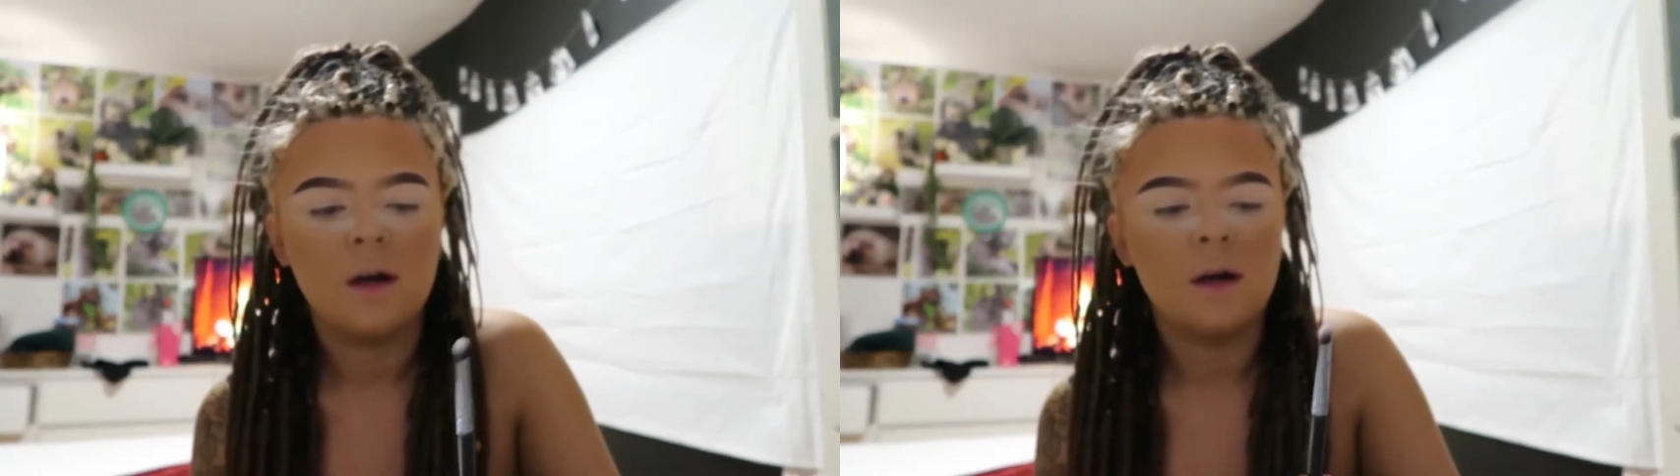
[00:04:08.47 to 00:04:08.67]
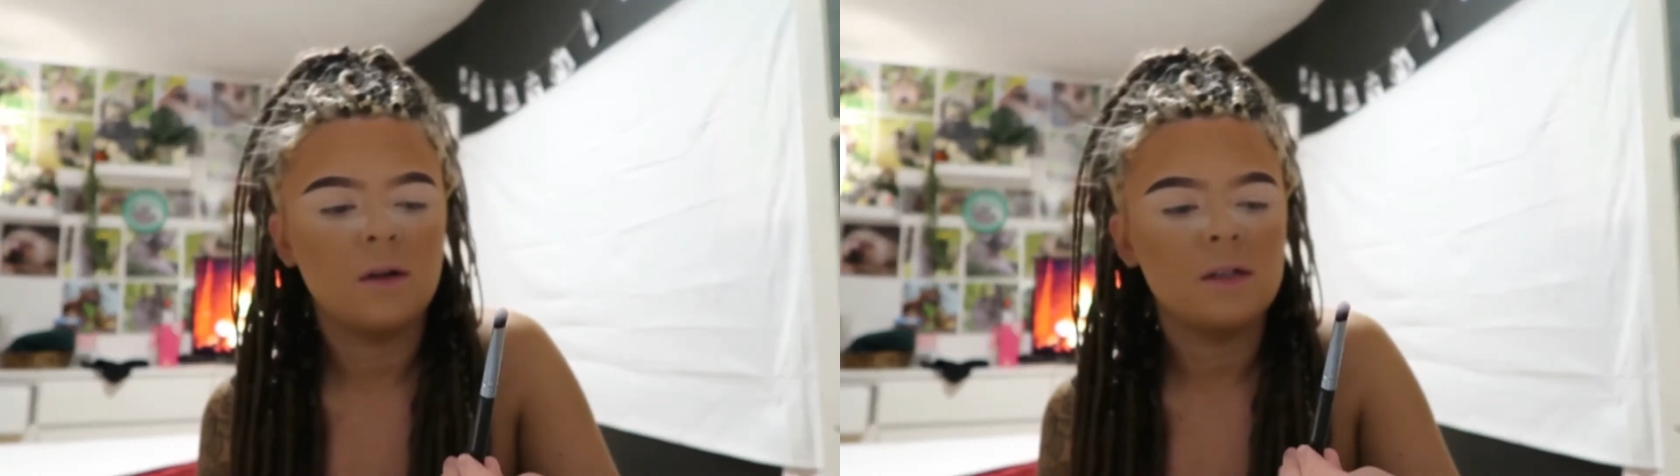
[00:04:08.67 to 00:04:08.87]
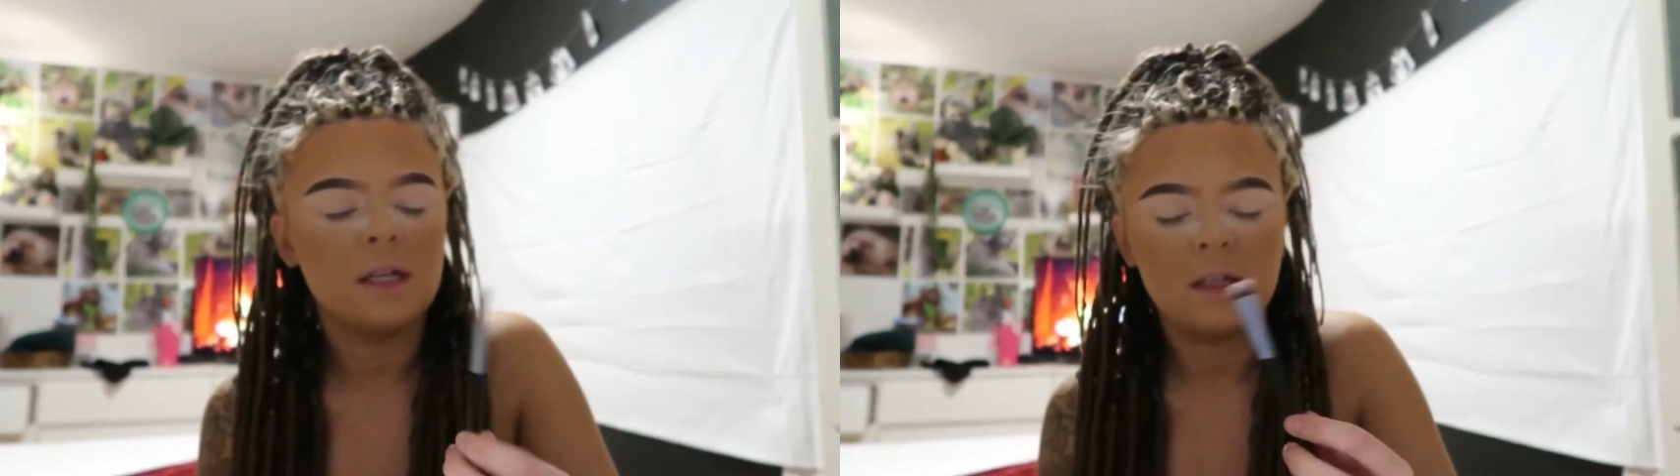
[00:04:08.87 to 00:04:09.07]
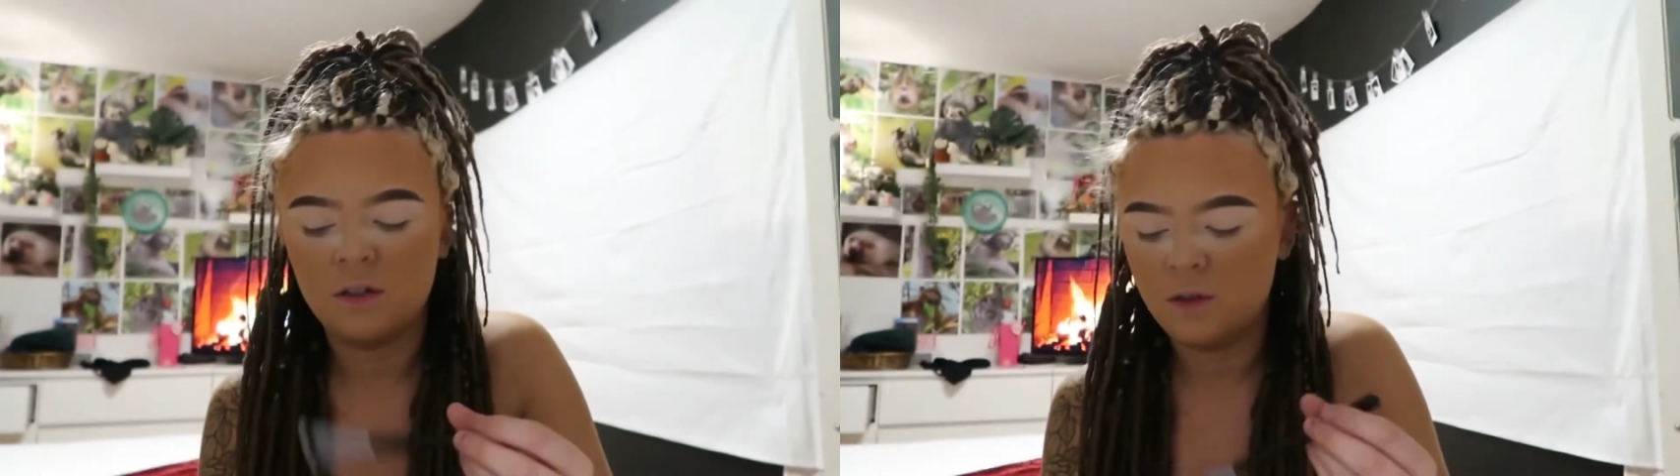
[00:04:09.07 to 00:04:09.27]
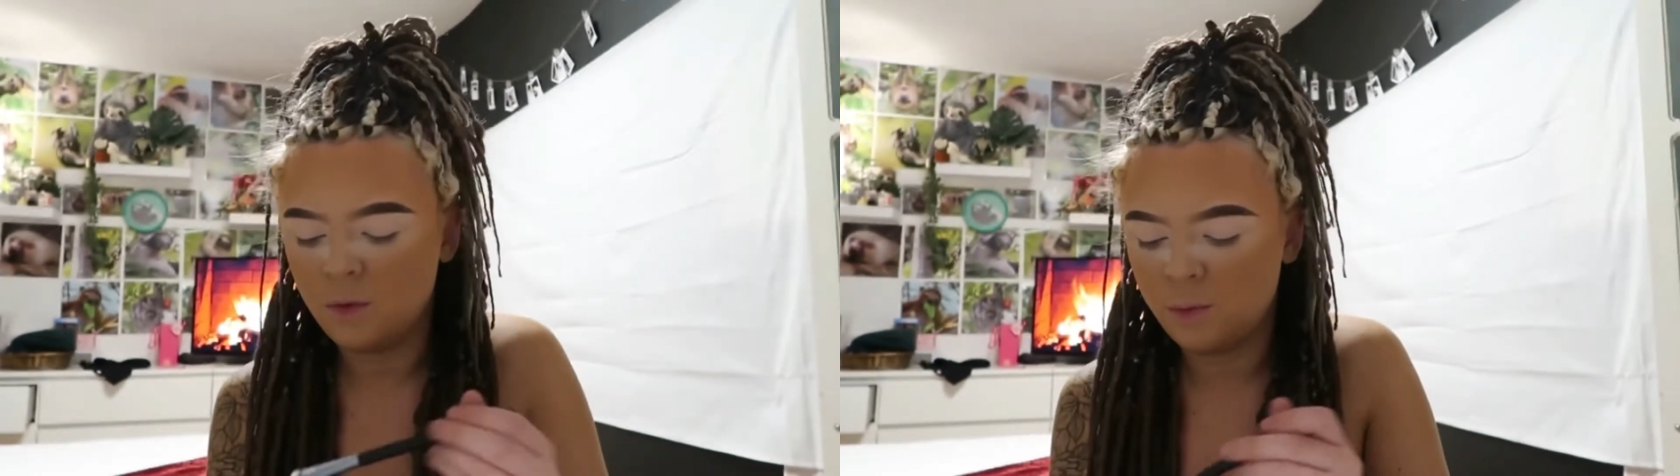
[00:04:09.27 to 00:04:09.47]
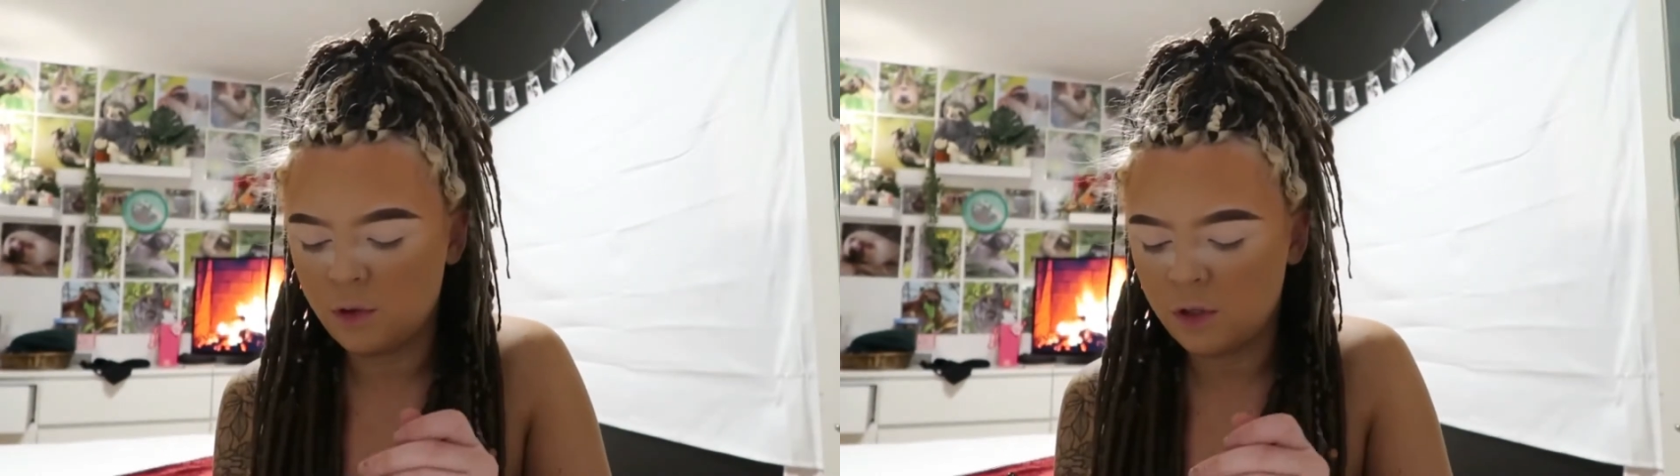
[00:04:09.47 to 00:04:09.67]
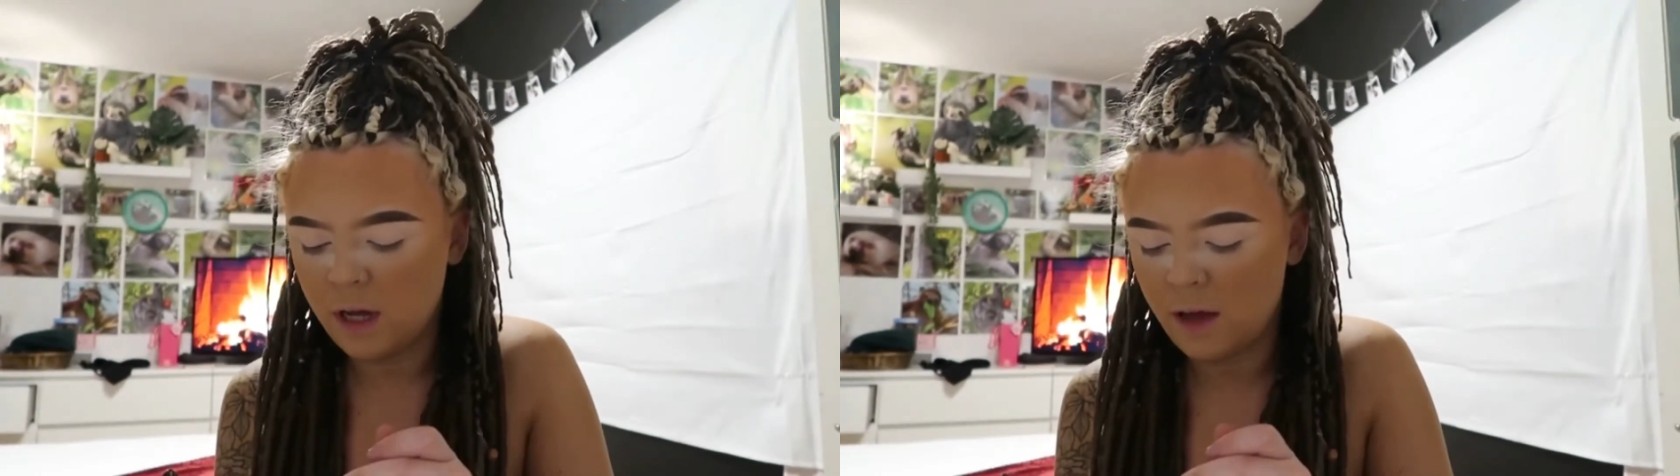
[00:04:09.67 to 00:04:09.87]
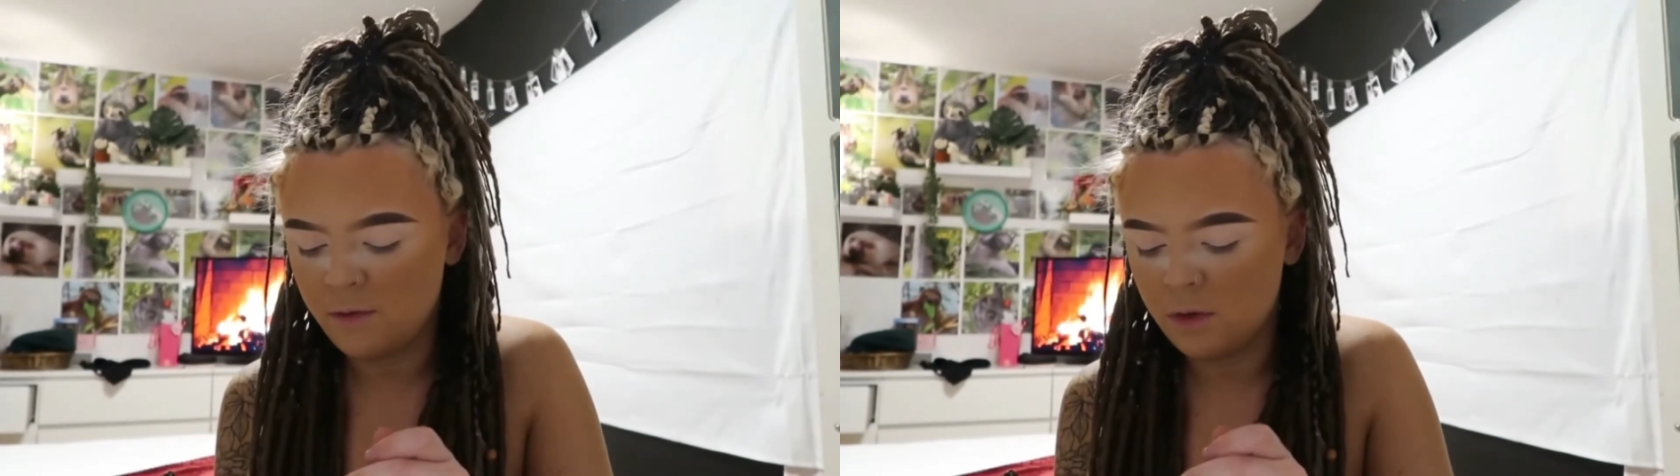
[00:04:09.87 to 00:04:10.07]
I'm gonna take this new brush I
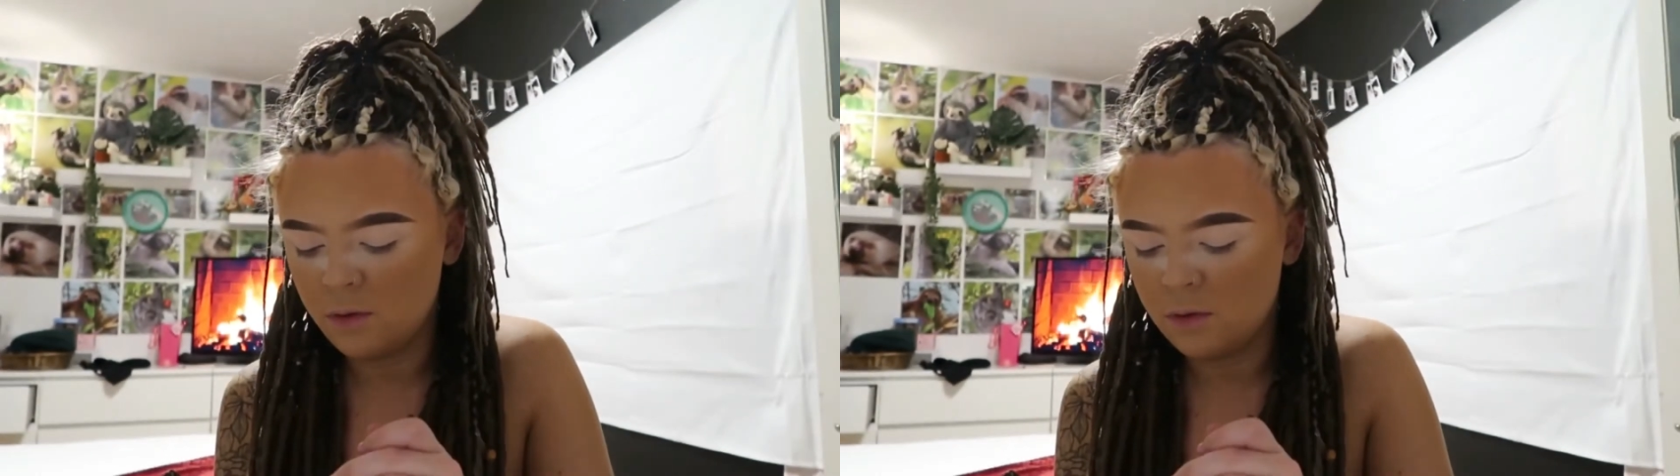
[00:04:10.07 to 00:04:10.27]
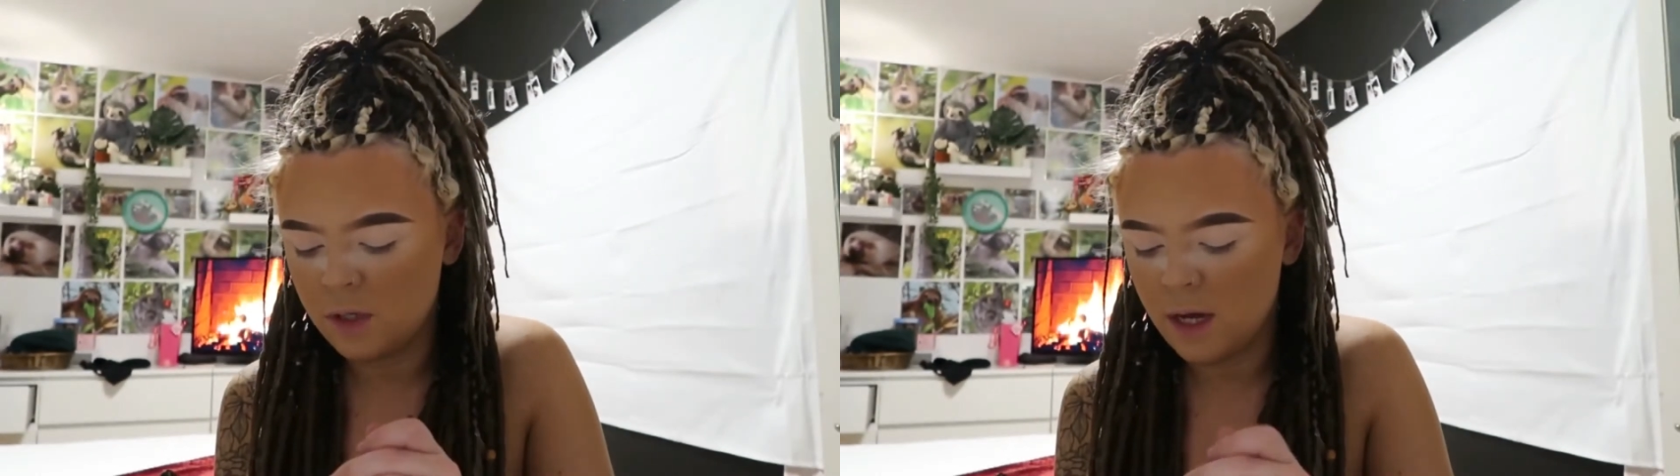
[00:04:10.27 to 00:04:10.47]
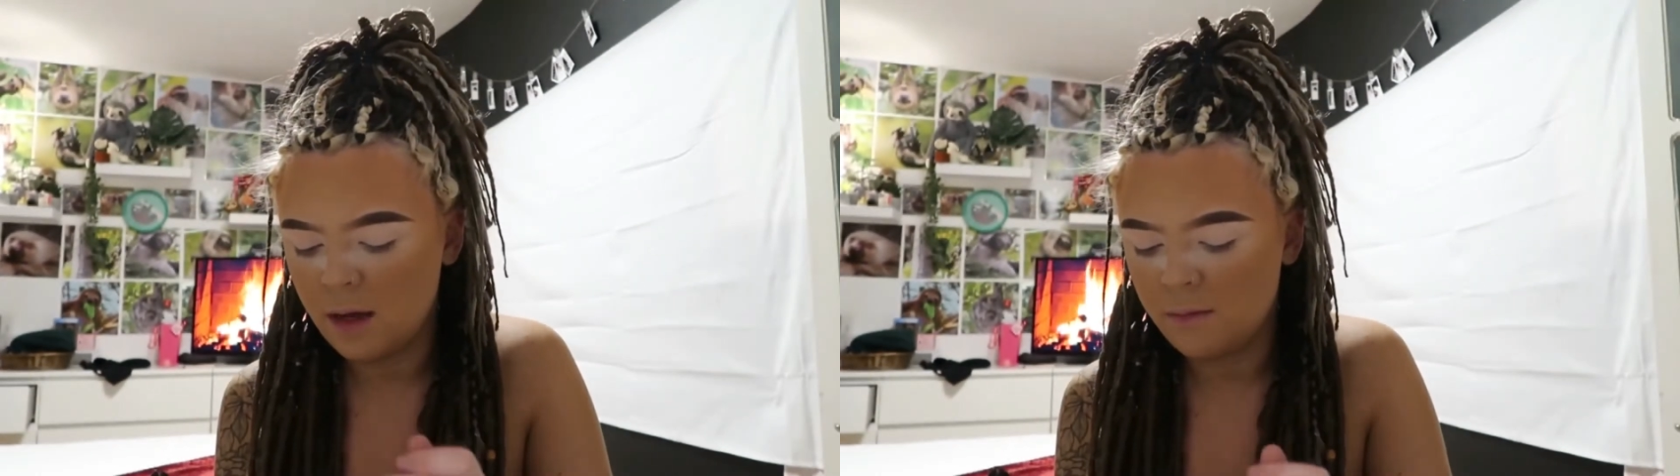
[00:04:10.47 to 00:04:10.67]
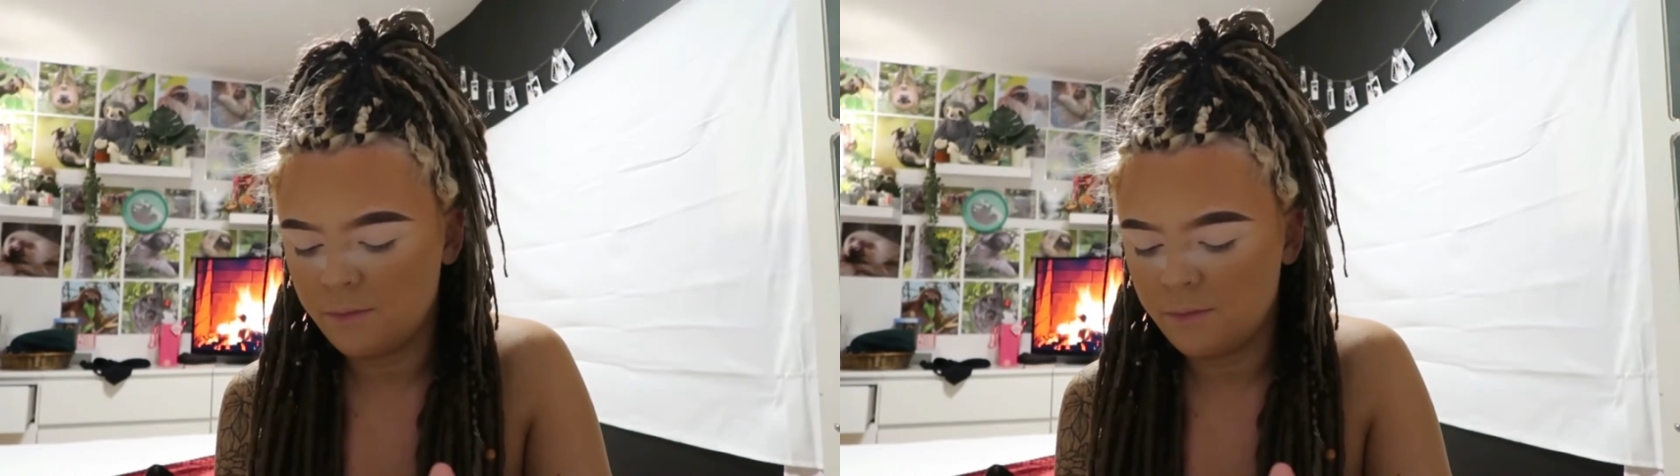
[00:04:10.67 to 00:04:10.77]
haven't used yet